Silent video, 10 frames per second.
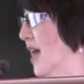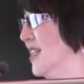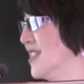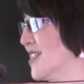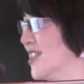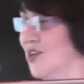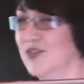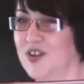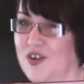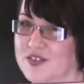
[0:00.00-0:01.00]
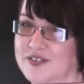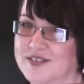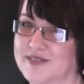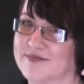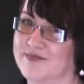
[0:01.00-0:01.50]
And it's still not
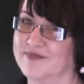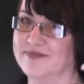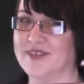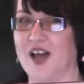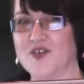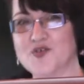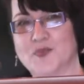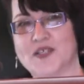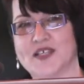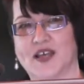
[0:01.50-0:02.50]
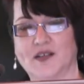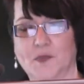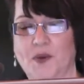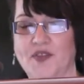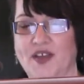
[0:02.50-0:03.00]
100%,
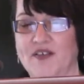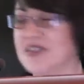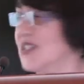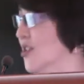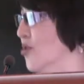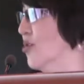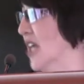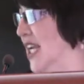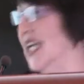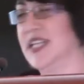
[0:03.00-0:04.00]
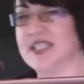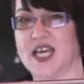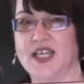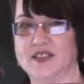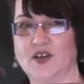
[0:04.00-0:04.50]
but there are still clear
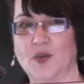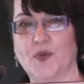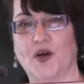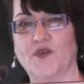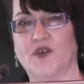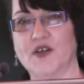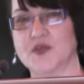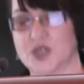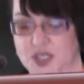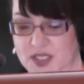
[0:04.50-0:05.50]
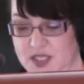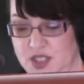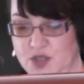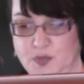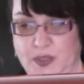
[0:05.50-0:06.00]
day and night profiles, which is as it
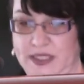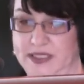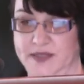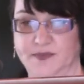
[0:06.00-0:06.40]
should be.